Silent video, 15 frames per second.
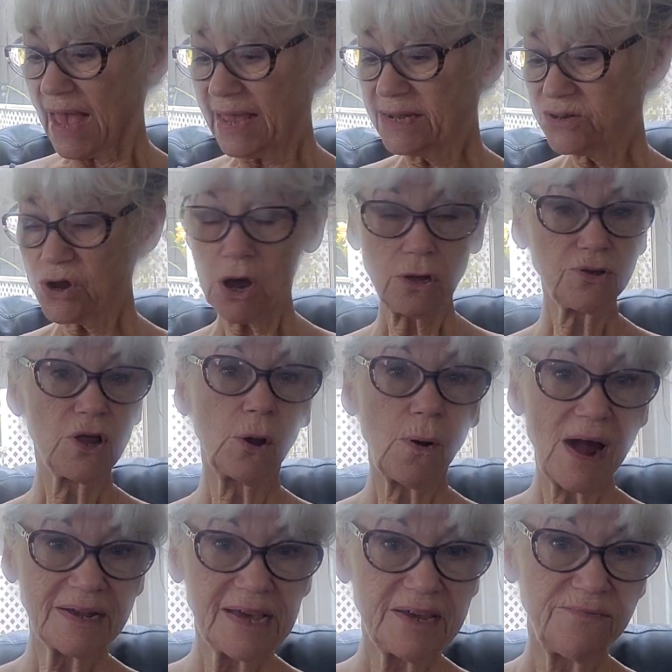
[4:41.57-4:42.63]
And y'all know
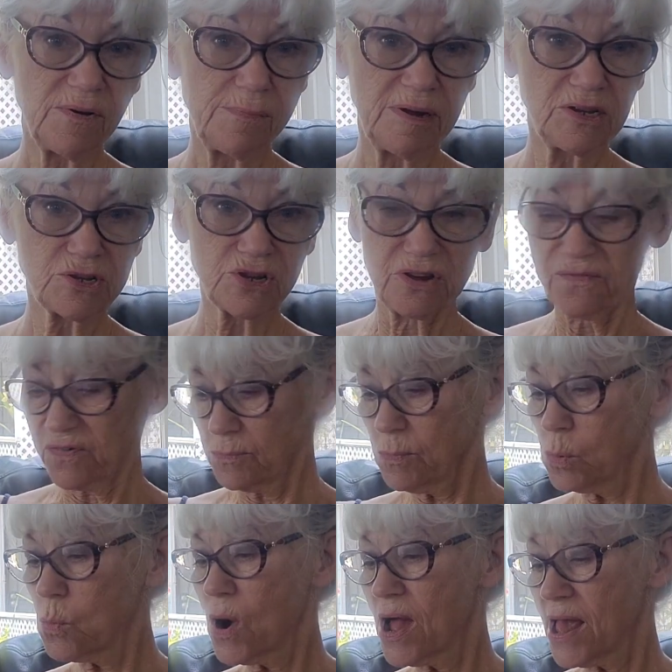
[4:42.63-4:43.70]
I gave a bunch of
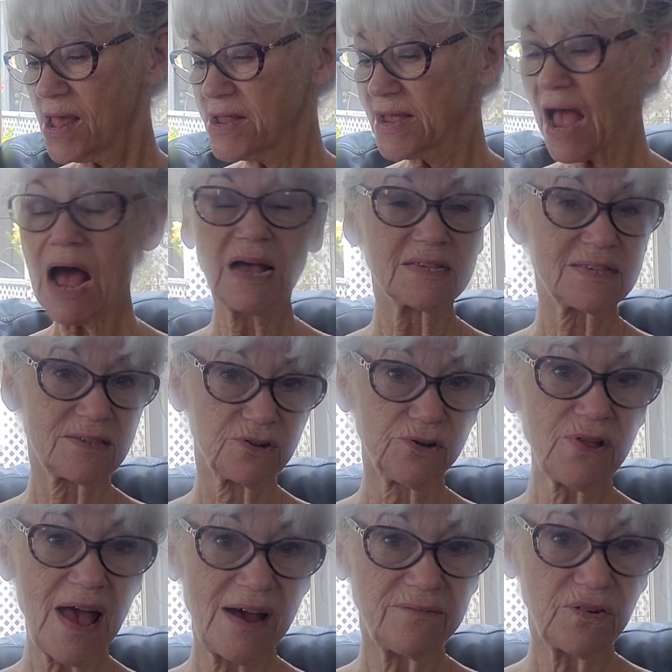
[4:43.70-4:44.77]
them away. I
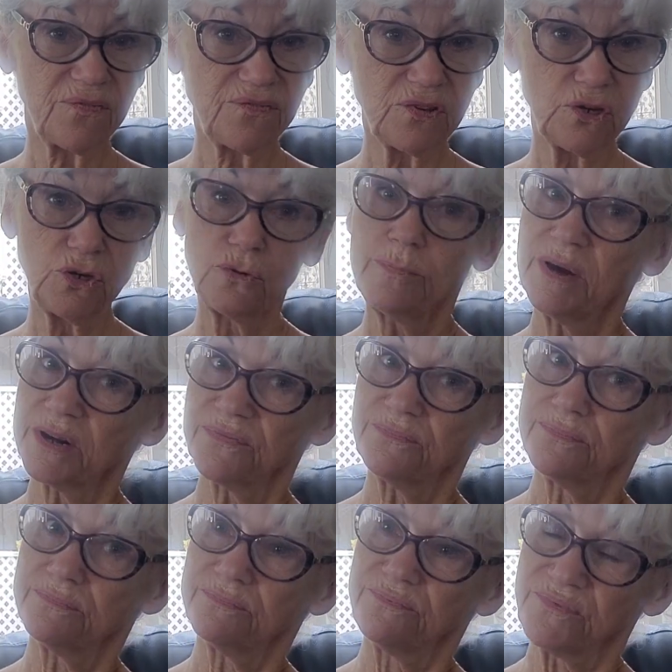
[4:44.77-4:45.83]
still have a few, but a
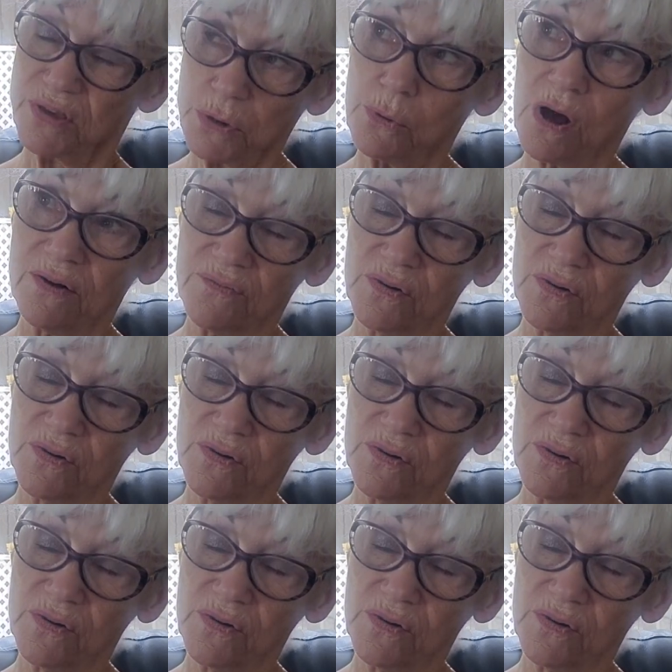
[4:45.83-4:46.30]
few